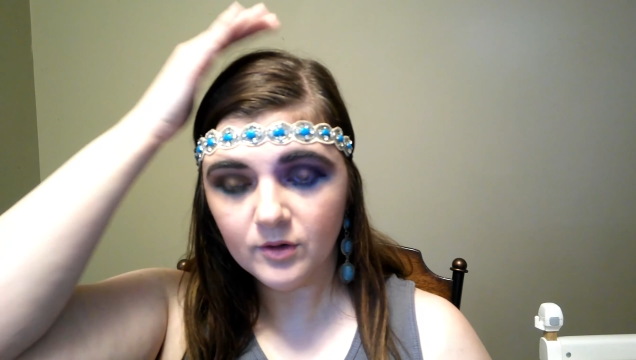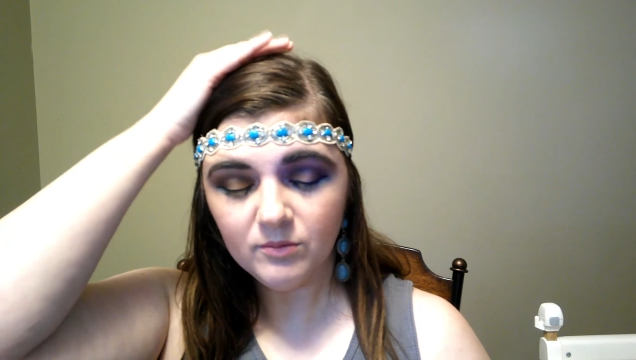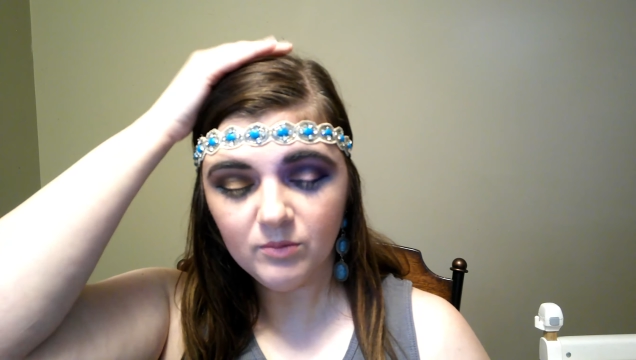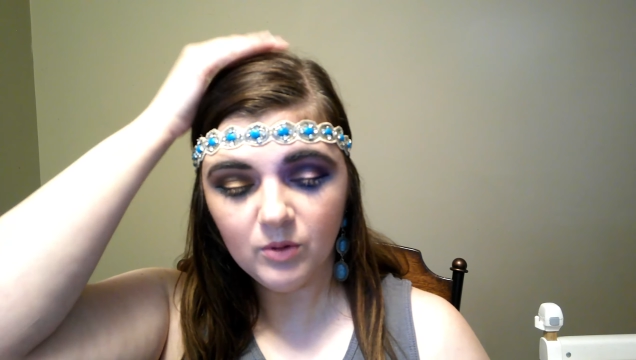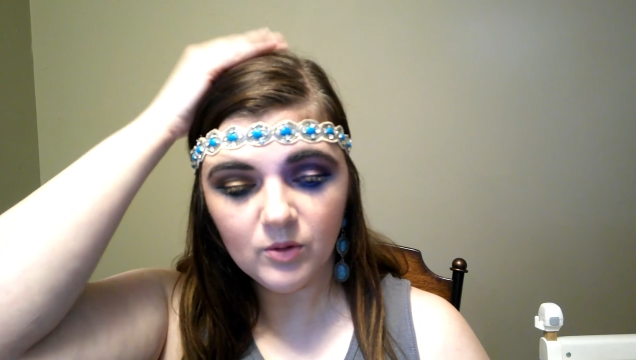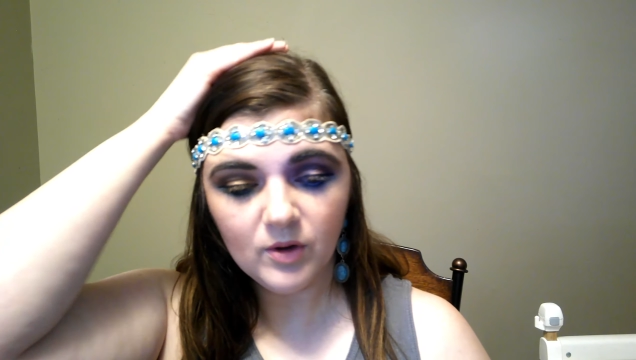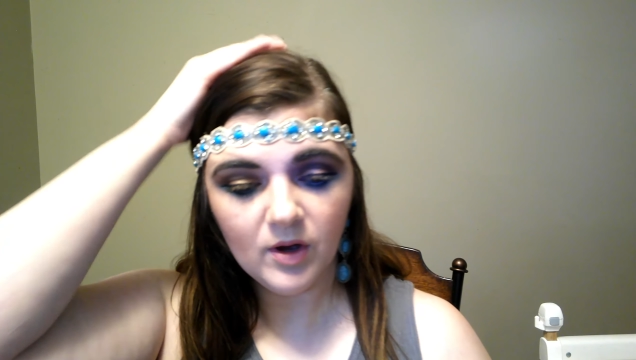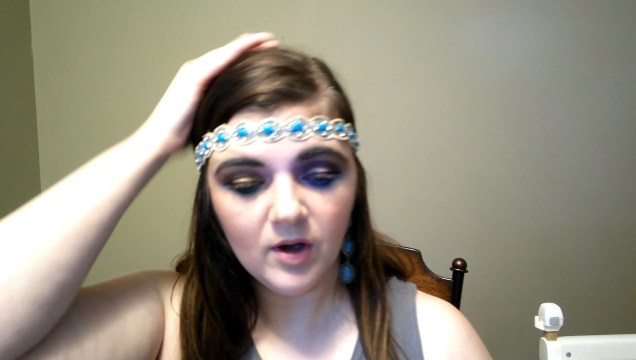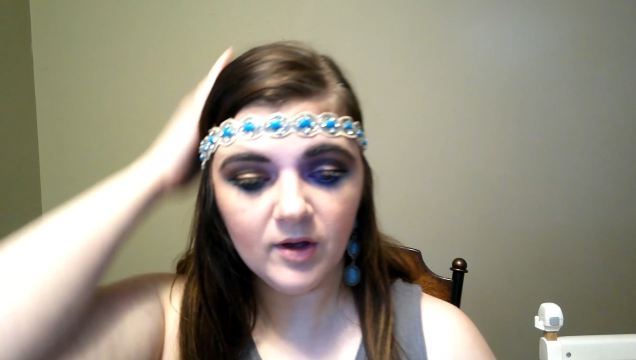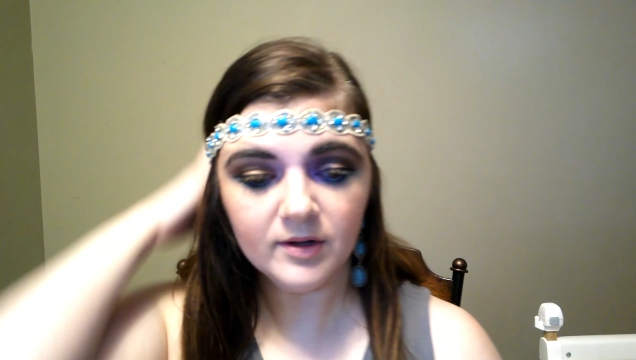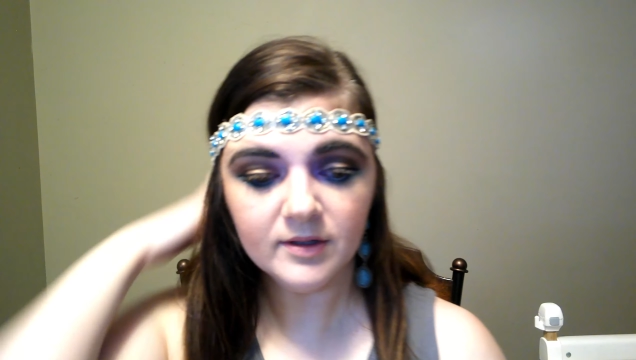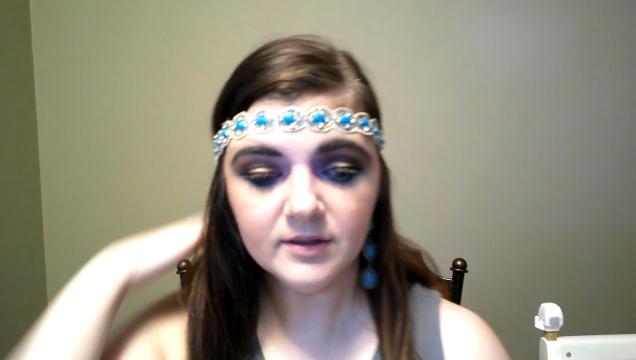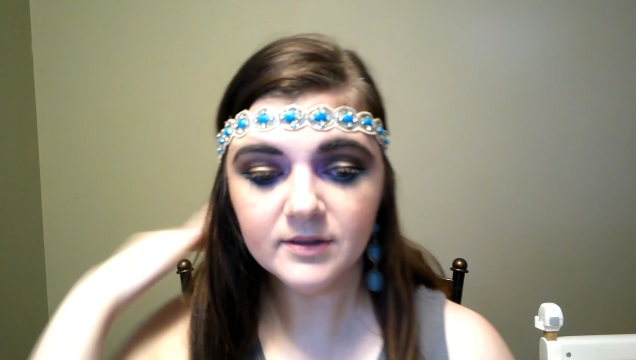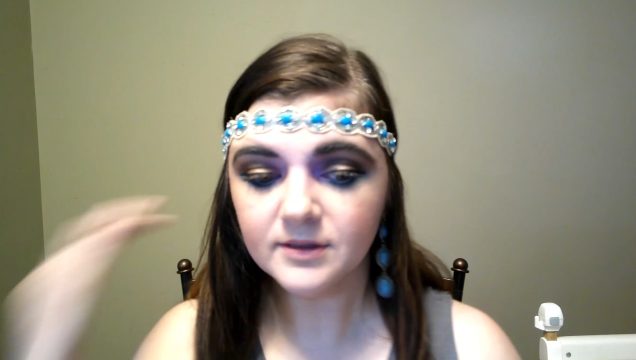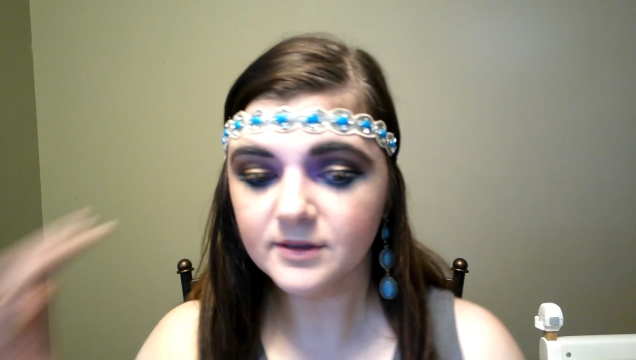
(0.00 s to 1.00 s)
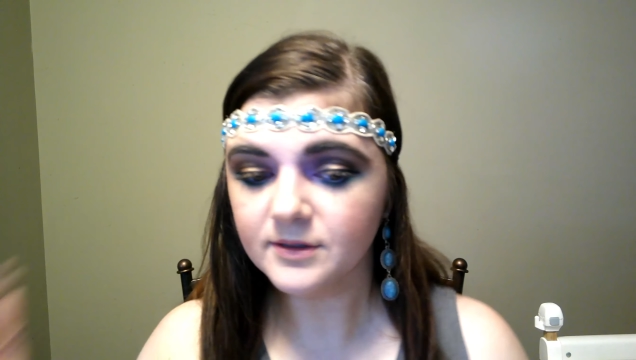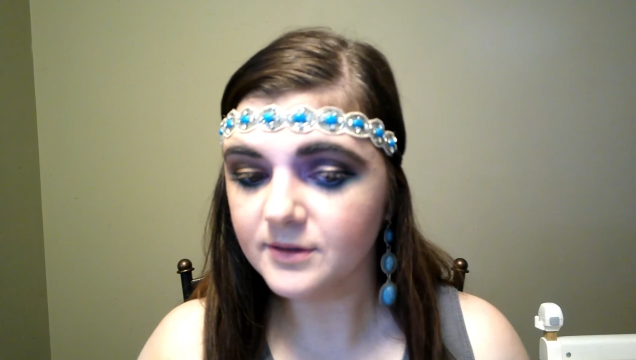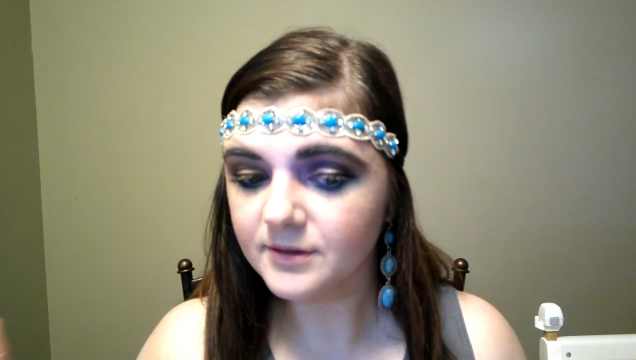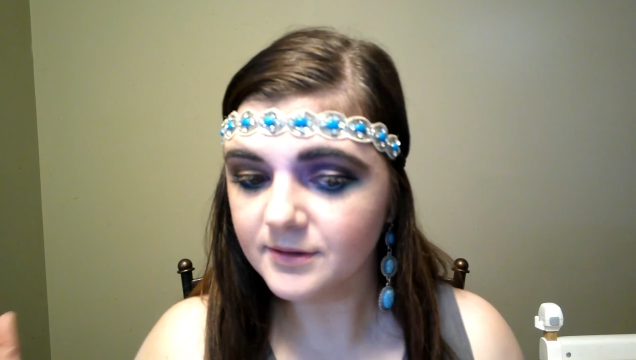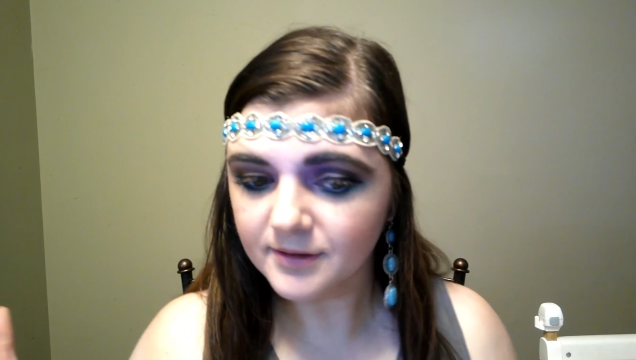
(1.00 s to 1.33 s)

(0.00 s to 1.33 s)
Pocahontas